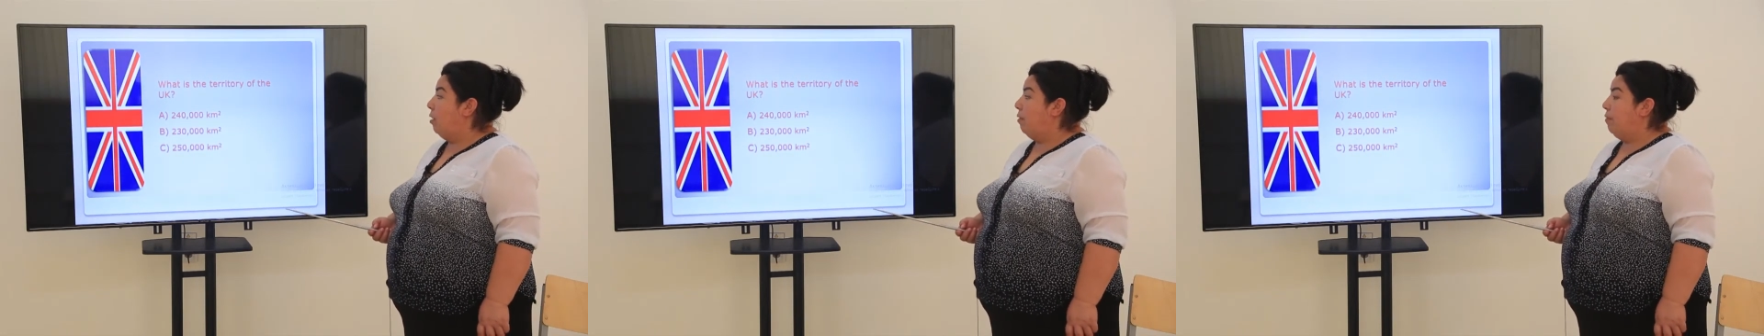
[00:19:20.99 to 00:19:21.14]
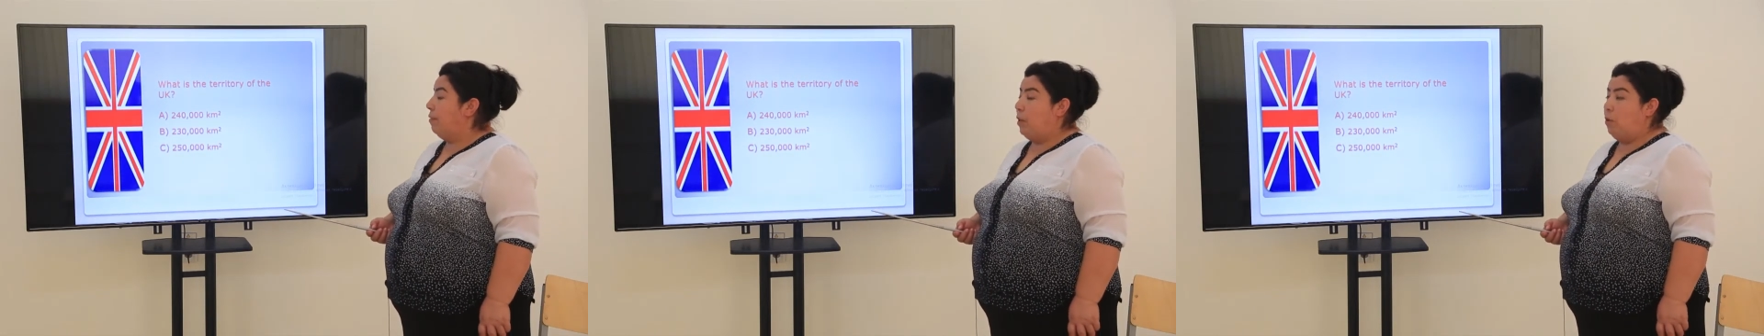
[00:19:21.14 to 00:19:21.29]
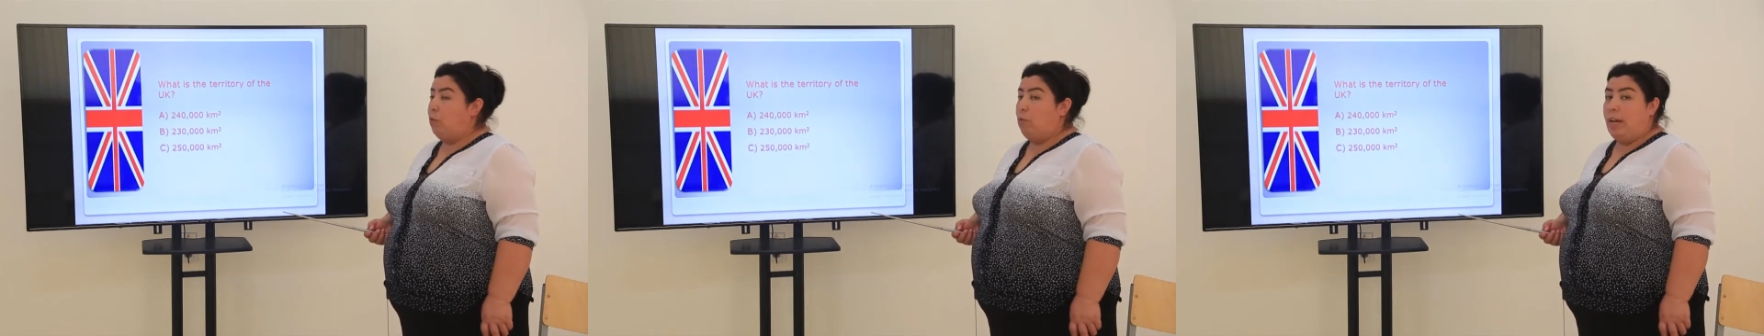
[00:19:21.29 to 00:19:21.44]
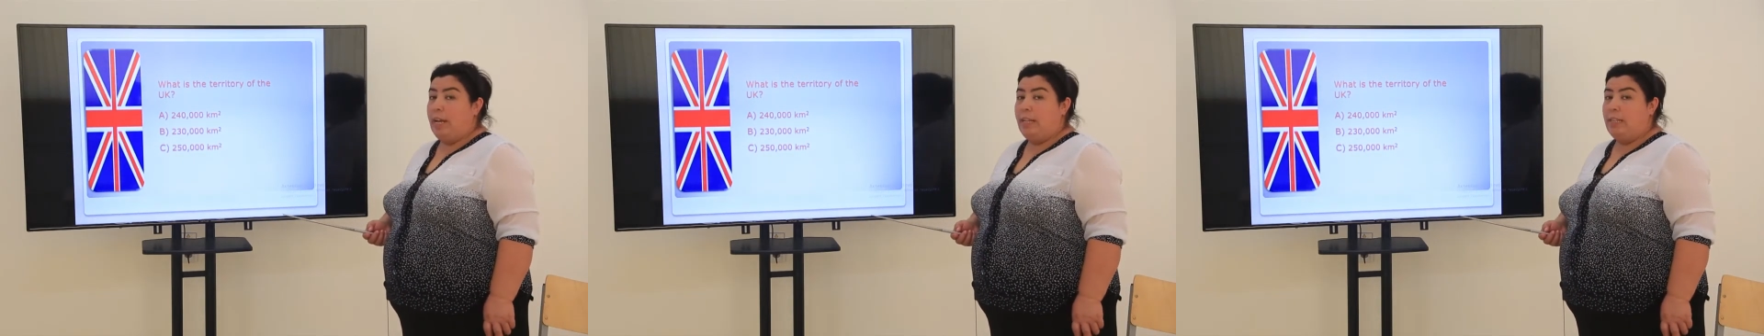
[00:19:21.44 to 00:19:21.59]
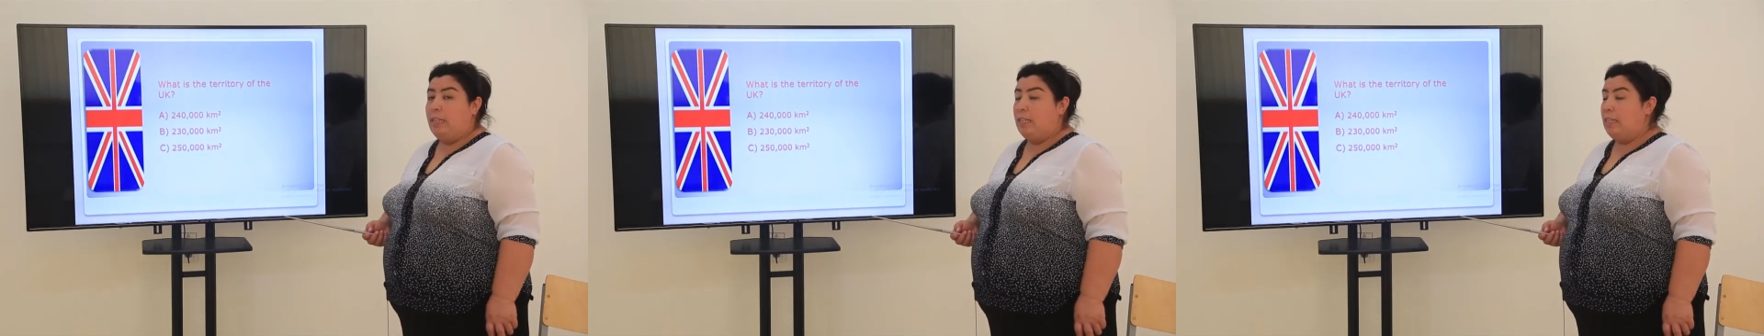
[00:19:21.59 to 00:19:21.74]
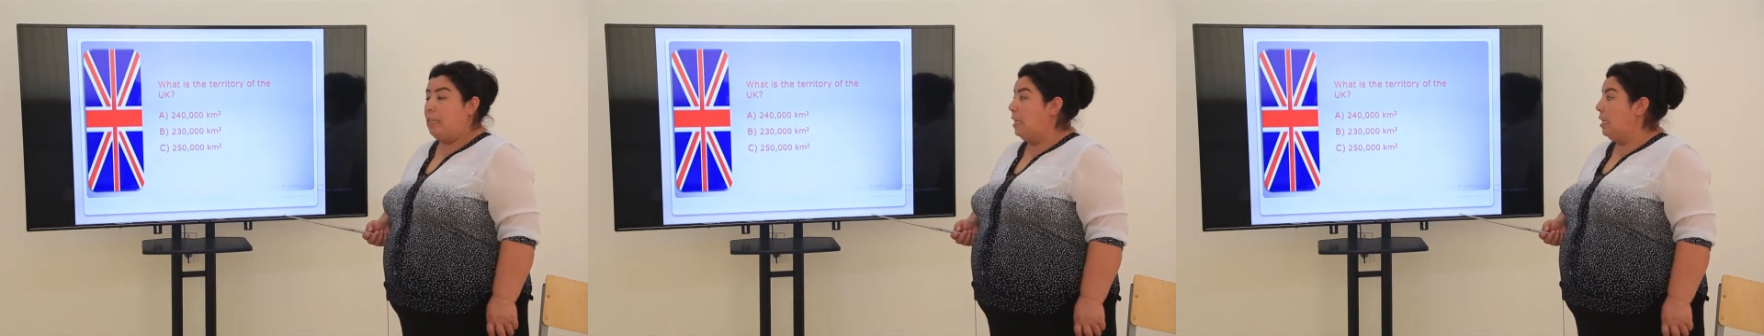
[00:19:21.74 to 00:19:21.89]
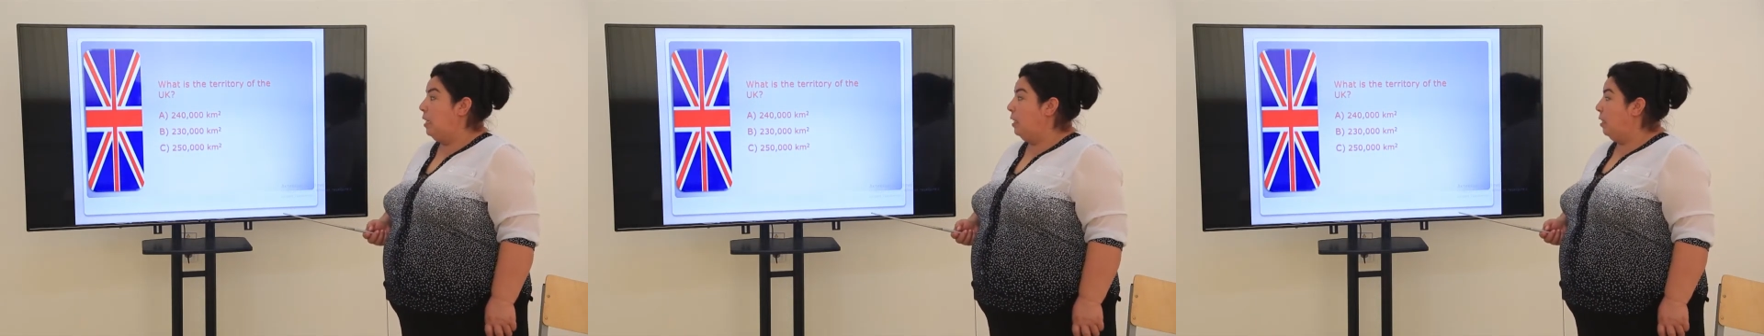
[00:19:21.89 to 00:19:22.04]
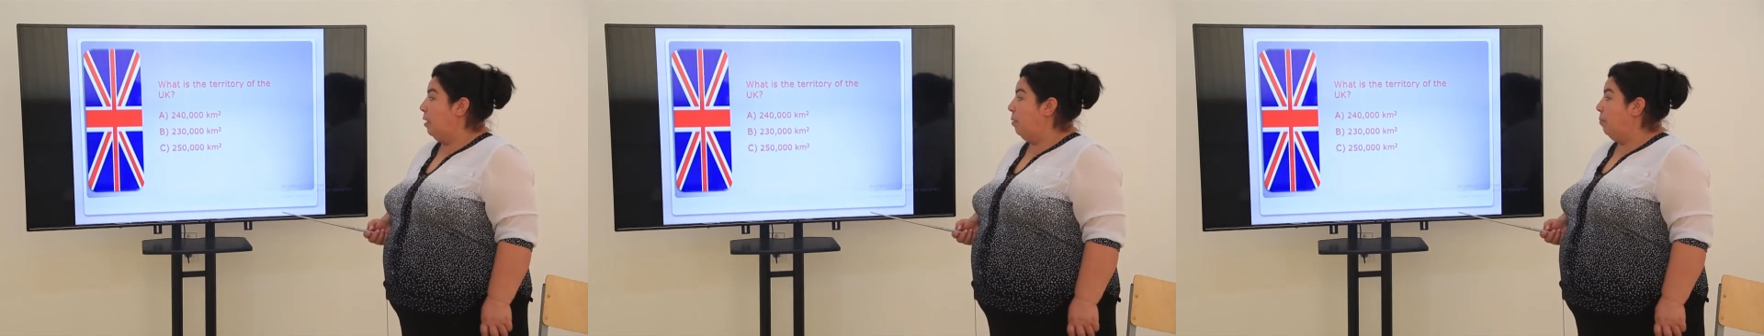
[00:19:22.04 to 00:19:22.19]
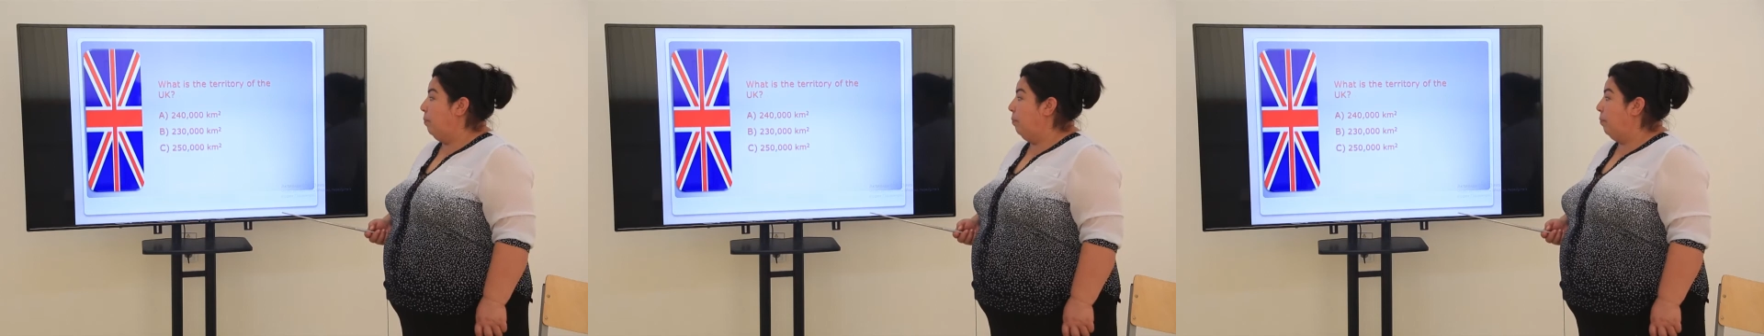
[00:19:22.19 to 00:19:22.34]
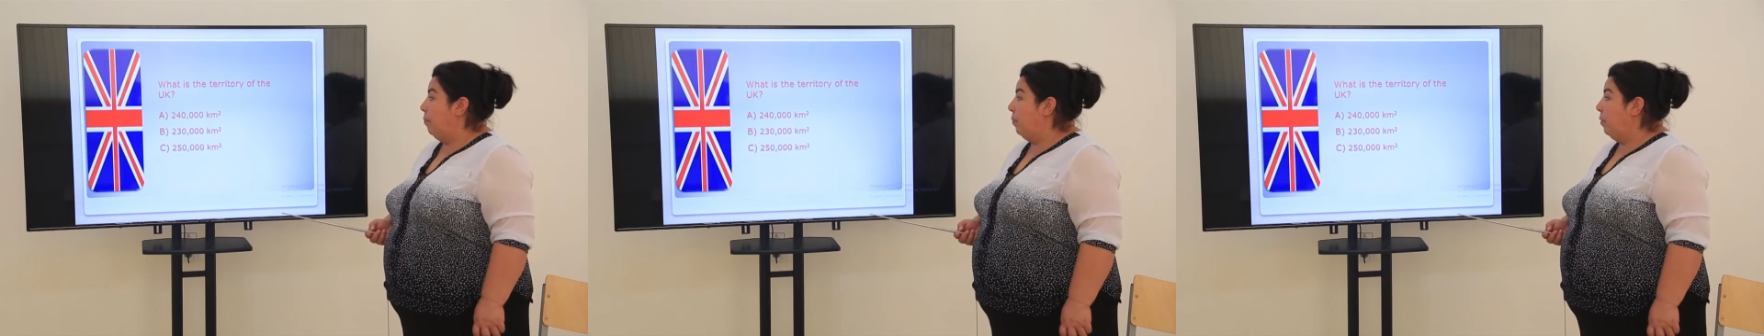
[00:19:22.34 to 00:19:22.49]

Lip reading: of the United Kingdom?